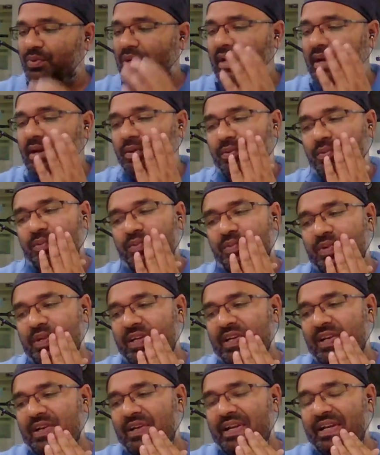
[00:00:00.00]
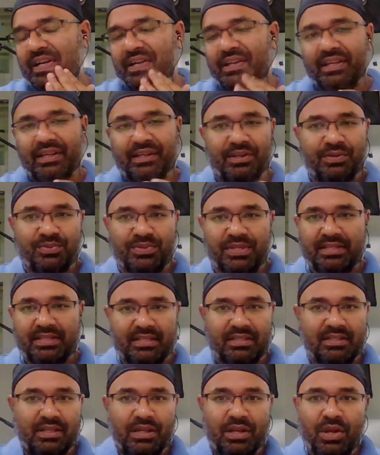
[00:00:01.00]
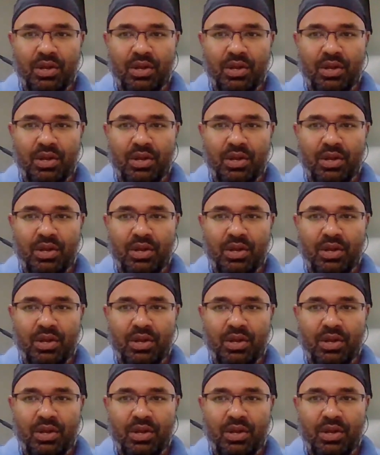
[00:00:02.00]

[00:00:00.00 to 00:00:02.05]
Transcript: have little interactive session,